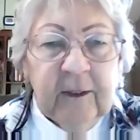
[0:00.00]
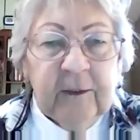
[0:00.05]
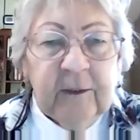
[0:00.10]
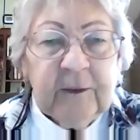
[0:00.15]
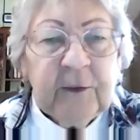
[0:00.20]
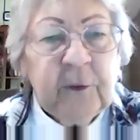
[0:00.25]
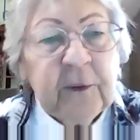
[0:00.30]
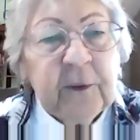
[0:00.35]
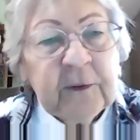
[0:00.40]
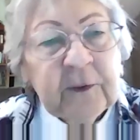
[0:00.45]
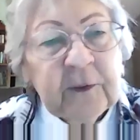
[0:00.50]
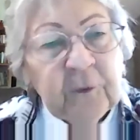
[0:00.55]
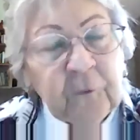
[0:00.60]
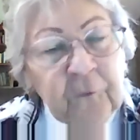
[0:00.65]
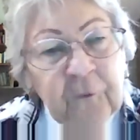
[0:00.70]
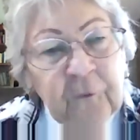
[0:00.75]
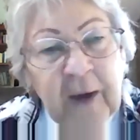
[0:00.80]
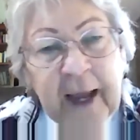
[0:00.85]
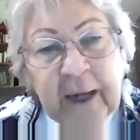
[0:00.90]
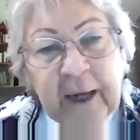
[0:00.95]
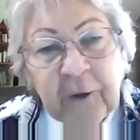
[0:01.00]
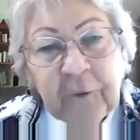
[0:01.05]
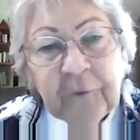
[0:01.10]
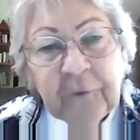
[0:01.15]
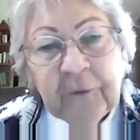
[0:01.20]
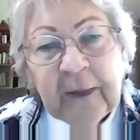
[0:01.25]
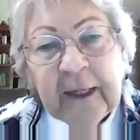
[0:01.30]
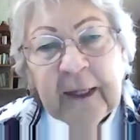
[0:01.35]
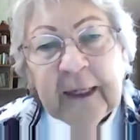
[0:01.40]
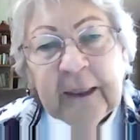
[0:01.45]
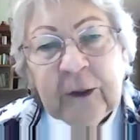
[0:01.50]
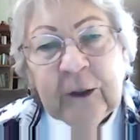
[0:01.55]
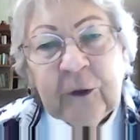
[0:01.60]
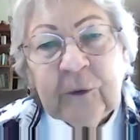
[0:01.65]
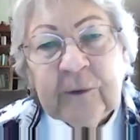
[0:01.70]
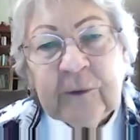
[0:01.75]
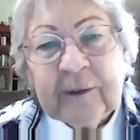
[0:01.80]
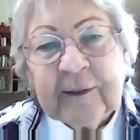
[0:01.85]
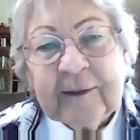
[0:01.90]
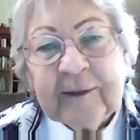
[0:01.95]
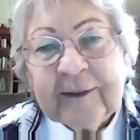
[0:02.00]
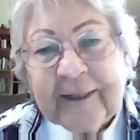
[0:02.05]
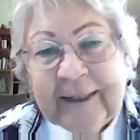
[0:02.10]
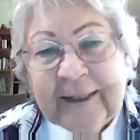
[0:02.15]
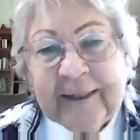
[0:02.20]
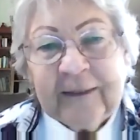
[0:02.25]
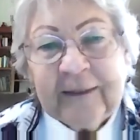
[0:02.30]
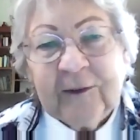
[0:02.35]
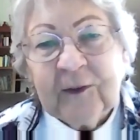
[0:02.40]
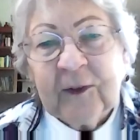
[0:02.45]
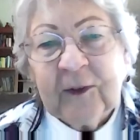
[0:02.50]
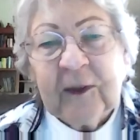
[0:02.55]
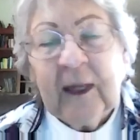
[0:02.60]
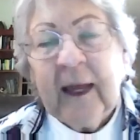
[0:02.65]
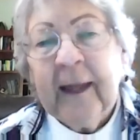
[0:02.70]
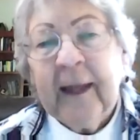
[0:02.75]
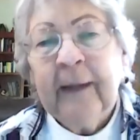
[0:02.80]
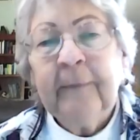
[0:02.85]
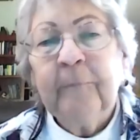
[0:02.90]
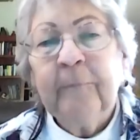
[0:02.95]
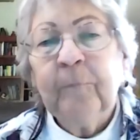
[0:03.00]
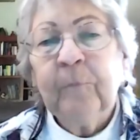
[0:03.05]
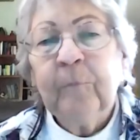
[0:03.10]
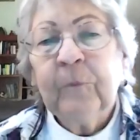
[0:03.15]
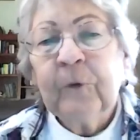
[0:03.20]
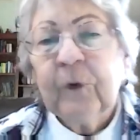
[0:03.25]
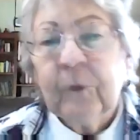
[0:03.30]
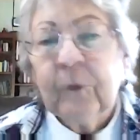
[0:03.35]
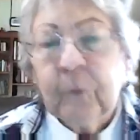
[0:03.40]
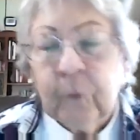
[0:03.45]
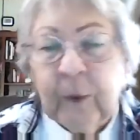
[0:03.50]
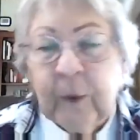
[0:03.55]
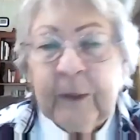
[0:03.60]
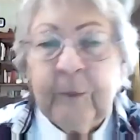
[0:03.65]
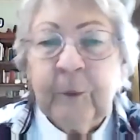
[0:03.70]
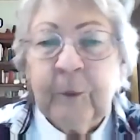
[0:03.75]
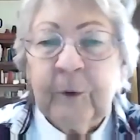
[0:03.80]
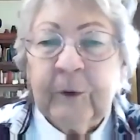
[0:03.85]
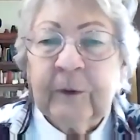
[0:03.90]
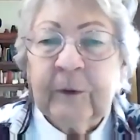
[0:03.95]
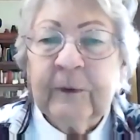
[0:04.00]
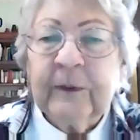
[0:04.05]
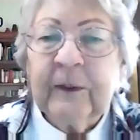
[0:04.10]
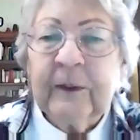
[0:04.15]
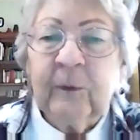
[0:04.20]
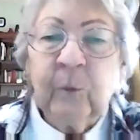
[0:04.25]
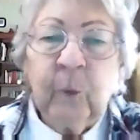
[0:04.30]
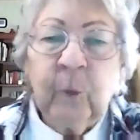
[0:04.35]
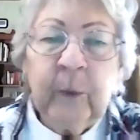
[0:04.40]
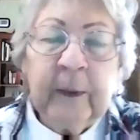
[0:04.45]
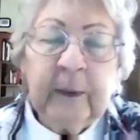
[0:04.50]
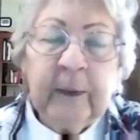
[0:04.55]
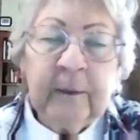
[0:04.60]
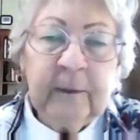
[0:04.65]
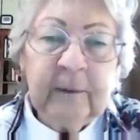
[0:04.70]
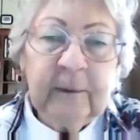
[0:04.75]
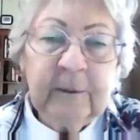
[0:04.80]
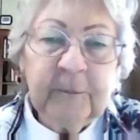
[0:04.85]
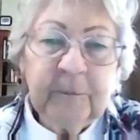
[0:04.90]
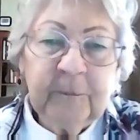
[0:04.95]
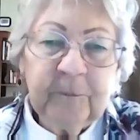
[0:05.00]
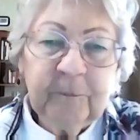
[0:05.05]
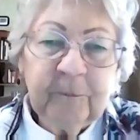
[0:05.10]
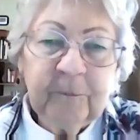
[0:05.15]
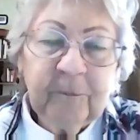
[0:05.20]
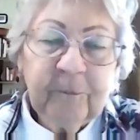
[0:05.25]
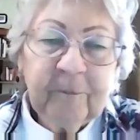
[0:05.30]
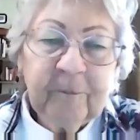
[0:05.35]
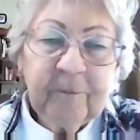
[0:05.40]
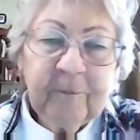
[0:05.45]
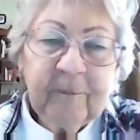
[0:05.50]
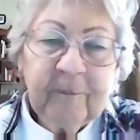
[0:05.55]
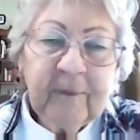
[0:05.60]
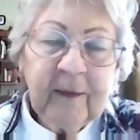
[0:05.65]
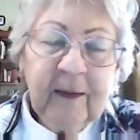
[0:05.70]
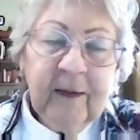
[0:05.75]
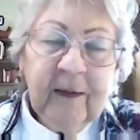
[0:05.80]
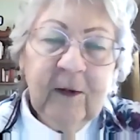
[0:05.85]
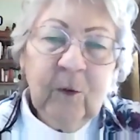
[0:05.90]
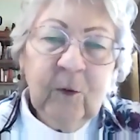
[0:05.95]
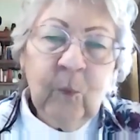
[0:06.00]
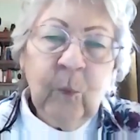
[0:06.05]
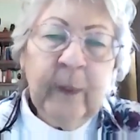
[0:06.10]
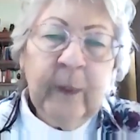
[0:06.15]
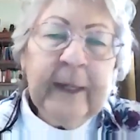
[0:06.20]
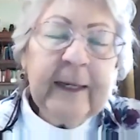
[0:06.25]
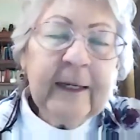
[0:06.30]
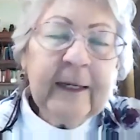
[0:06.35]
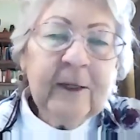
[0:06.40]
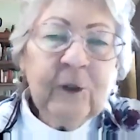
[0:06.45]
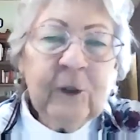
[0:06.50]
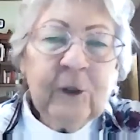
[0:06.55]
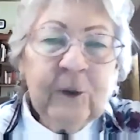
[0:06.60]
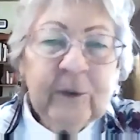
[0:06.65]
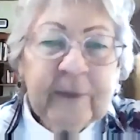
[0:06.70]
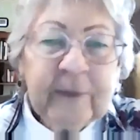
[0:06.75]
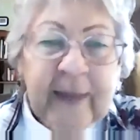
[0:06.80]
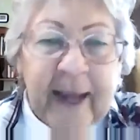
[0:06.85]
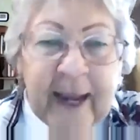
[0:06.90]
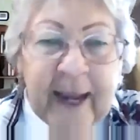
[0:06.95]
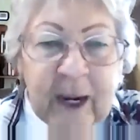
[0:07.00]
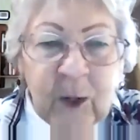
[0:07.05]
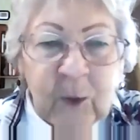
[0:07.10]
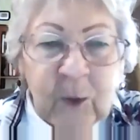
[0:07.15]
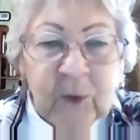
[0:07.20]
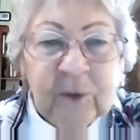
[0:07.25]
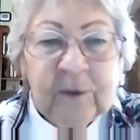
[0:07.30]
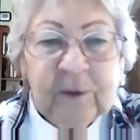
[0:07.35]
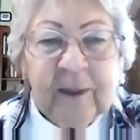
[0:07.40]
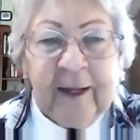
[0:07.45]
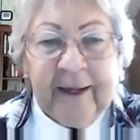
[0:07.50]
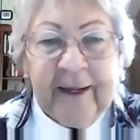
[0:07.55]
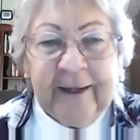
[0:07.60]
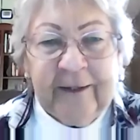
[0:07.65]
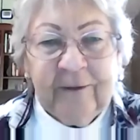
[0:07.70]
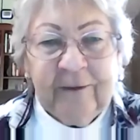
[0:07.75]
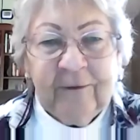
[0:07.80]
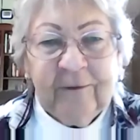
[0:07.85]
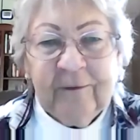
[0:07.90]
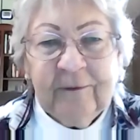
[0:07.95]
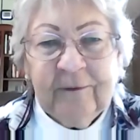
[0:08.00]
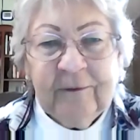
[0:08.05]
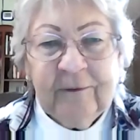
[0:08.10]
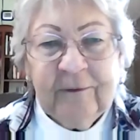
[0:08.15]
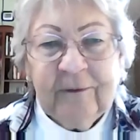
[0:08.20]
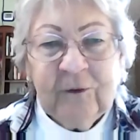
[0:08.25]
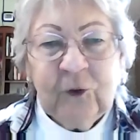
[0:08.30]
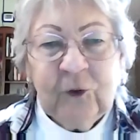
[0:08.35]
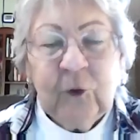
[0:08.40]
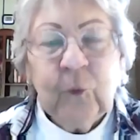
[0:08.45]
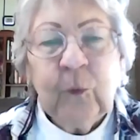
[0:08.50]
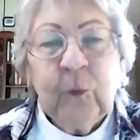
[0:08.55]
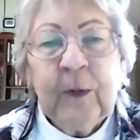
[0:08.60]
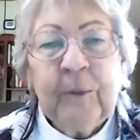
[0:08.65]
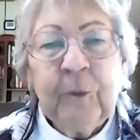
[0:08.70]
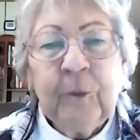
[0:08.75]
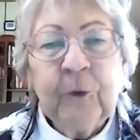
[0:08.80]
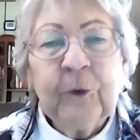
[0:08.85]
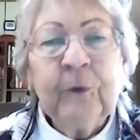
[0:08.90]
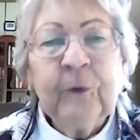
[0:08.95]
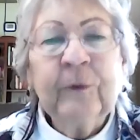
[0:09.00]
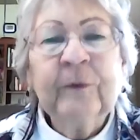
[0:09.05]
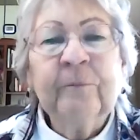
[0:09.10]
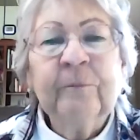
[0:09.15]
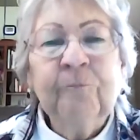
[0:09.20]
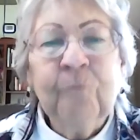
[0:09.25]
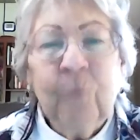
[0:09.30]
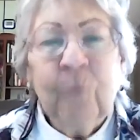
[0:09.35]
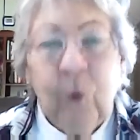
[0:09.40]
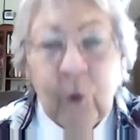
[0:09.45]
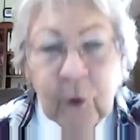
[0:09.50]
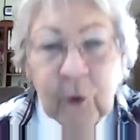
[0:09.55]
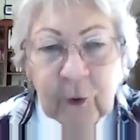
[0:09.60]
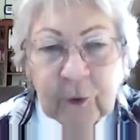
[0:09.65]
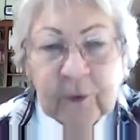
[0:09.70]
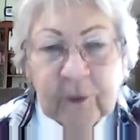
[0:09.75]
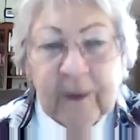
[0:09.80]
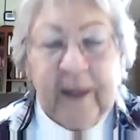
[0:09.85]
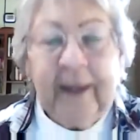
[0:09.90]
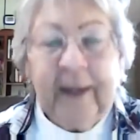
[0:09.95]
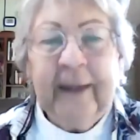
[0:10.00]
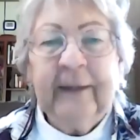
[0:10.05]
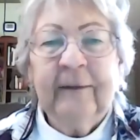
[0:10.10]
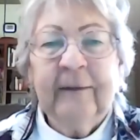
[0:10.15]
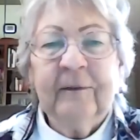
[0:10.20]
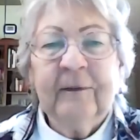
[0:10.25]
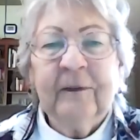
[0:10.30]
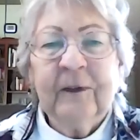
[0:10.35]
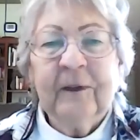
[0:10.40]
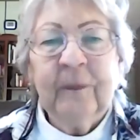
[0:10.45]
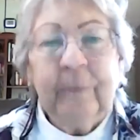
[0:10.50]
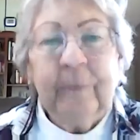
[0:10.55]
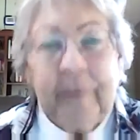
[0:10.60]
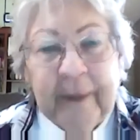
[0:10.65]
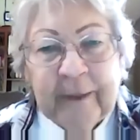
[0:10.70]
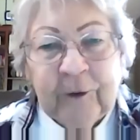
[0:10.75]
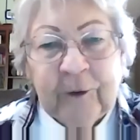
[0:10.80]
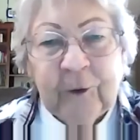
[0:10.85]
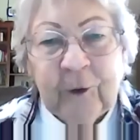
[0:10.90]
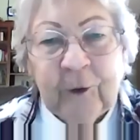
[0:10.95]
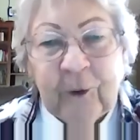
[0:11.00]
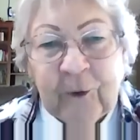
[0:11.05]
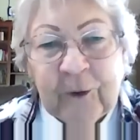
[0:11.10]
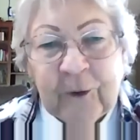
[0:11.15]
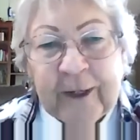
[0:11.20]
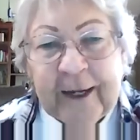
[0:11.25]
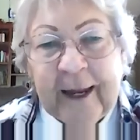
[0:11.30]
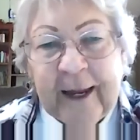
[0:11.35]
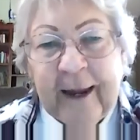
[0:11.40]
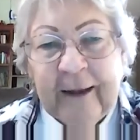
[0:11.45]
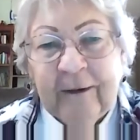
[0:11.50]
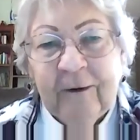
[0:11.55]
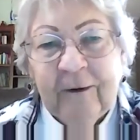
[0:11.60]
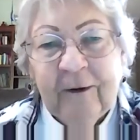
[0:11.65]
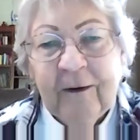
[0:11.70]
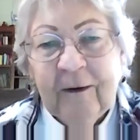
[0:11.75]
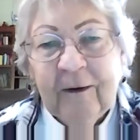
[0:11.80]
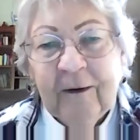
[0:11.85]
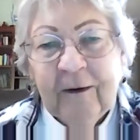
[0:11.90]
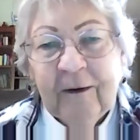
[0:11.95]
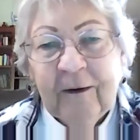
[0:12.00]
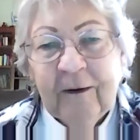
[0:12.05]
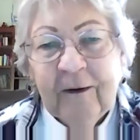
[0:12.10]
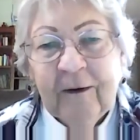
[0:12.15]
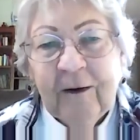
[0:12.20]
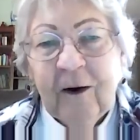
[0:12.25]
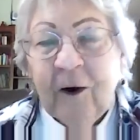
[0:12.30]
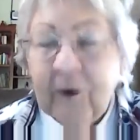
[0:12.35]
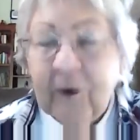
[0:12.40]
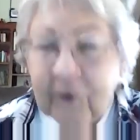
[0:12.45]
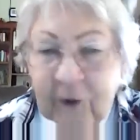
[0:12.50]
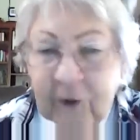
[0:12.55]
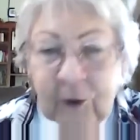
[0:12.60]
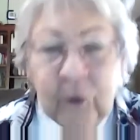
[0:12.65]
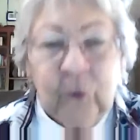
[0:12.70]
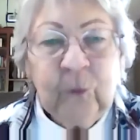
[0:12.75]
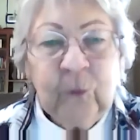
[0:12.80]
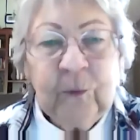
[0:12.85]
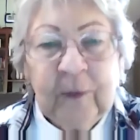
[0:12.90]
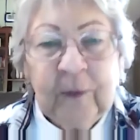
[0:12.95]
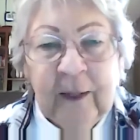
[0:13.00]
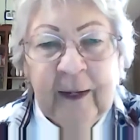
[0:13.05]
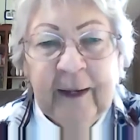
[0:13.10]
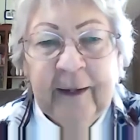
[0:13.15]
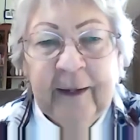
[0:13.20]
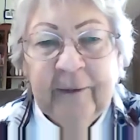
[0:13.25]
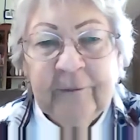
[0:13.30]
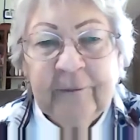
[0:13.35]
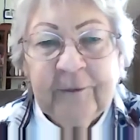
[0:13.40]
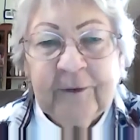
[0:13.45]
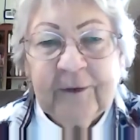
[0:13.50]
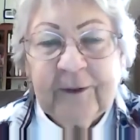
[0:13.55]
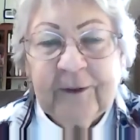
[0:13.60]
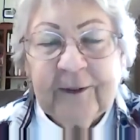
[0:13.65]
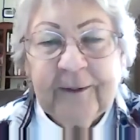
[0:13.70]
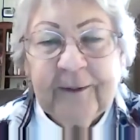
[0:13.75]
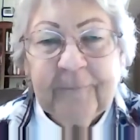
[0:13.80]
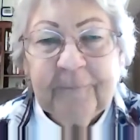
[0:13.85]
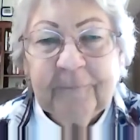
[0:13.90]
So as the firefly uses its light to reproduce at will, we can use our light to reproduce more light to better create our own lives.